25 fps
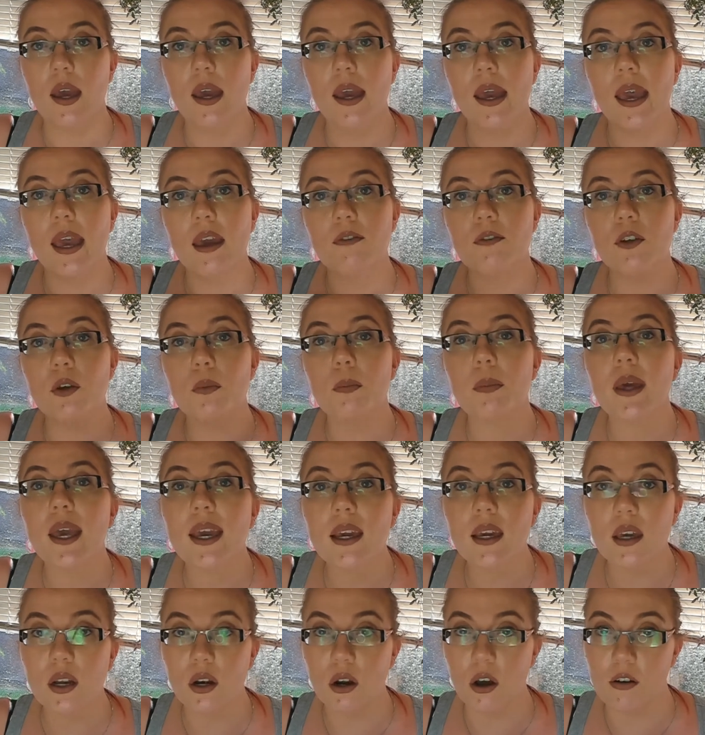If you
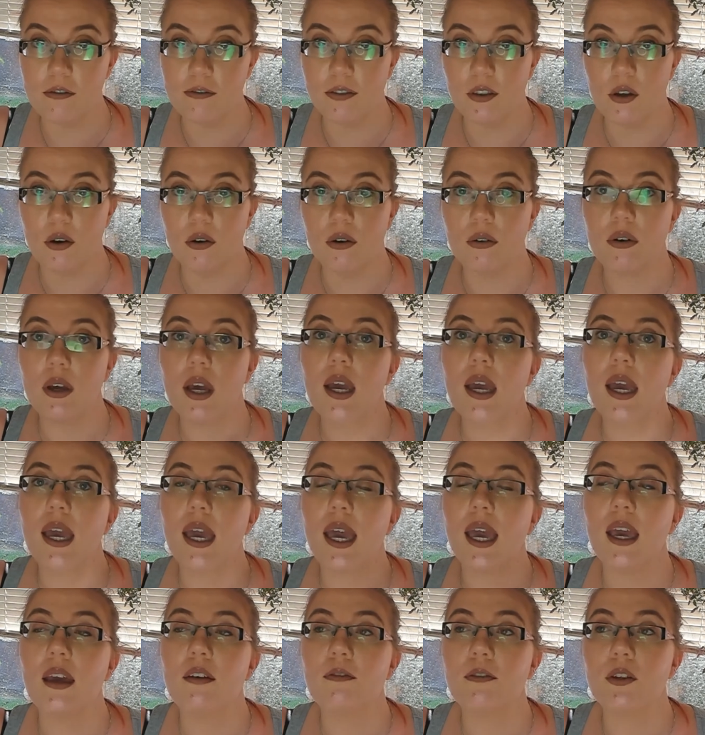pick it off though,
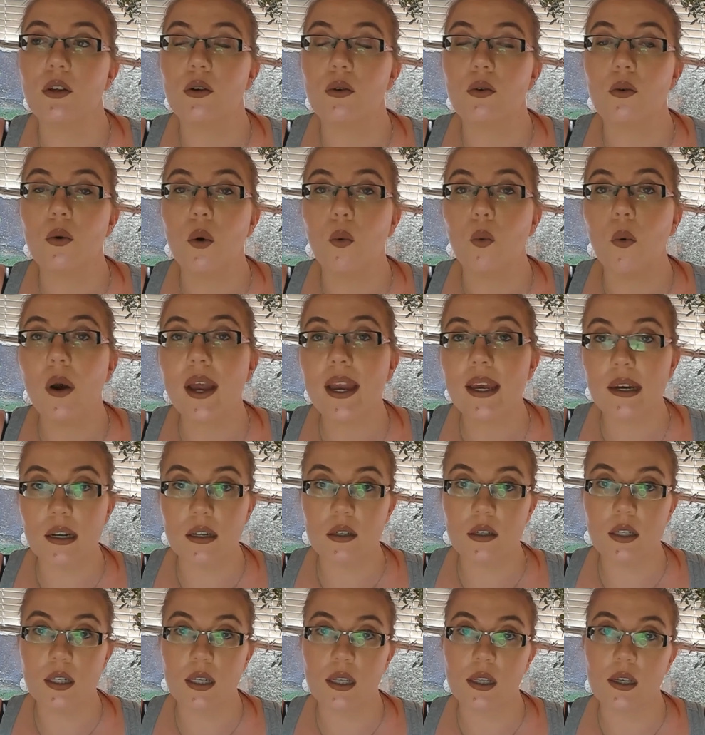if you wait
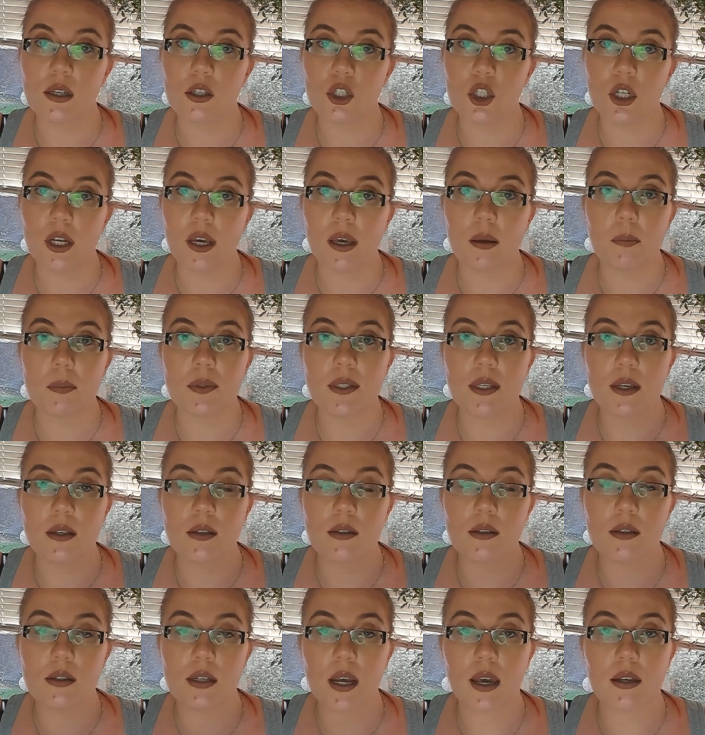until it chips and
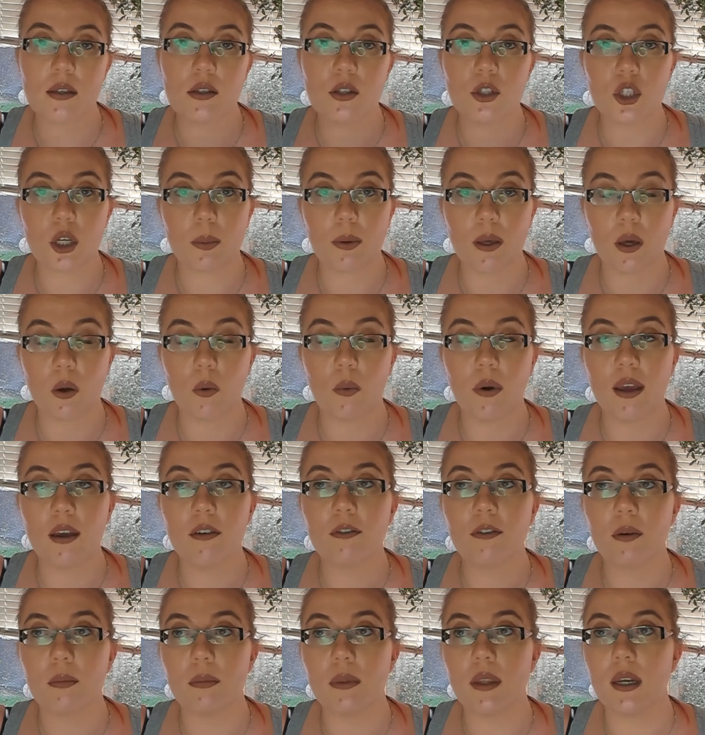starts chipping away
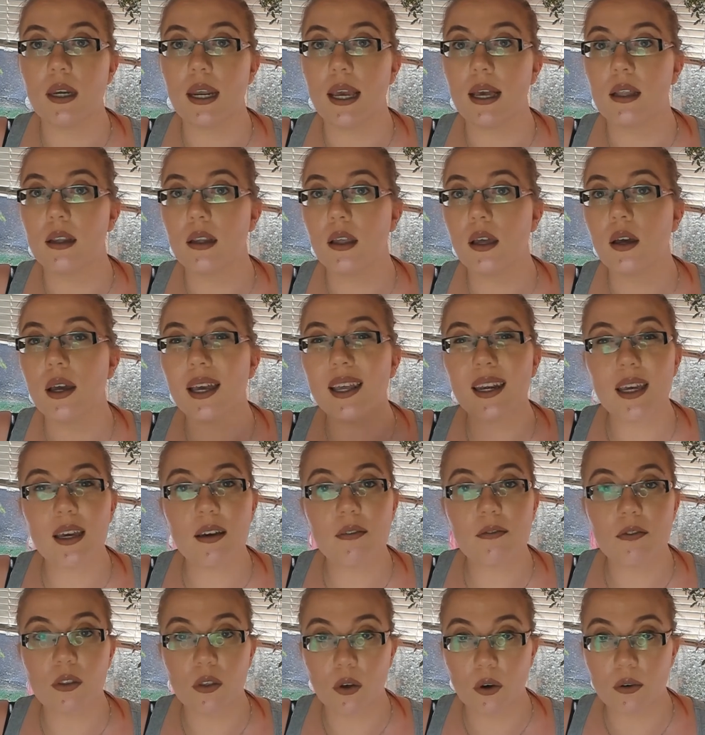from the nail, any
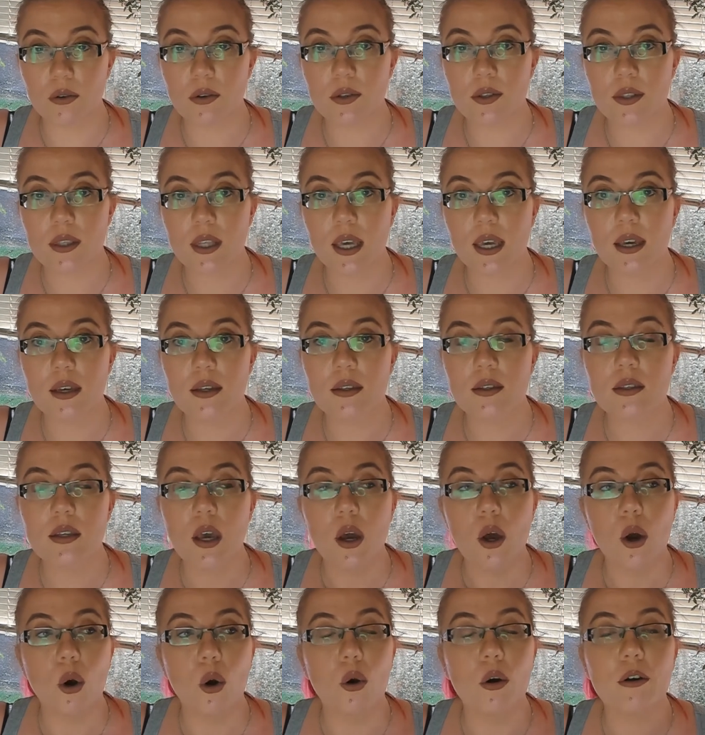of those things,
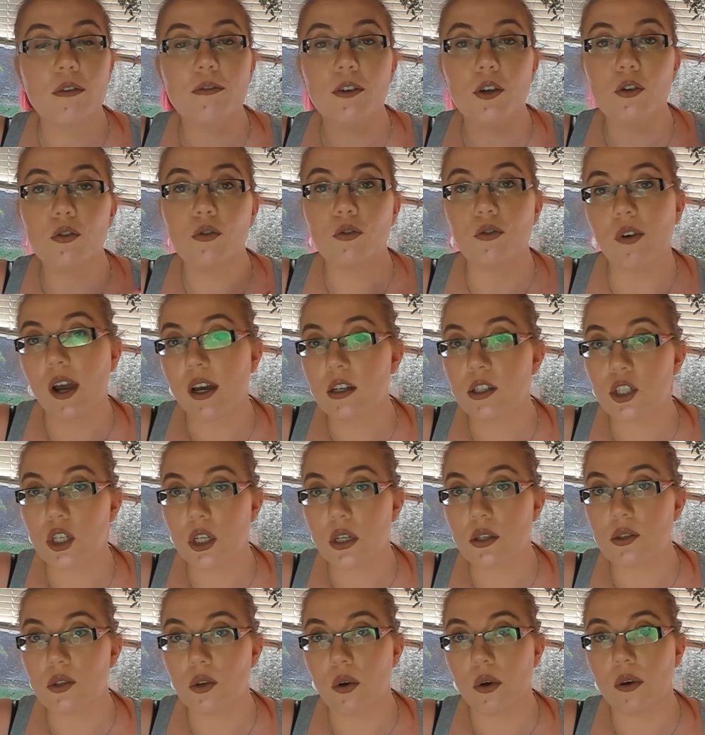or if you rush a
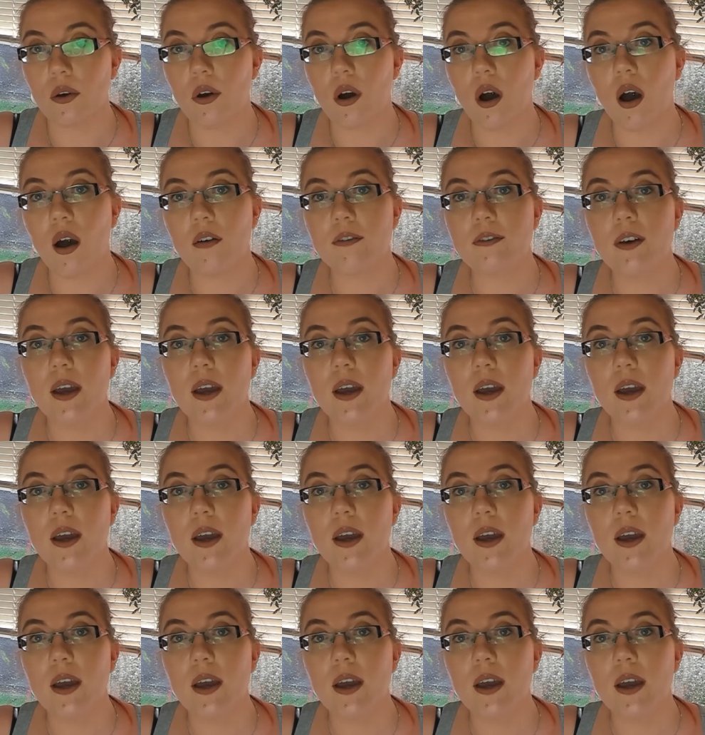soak off,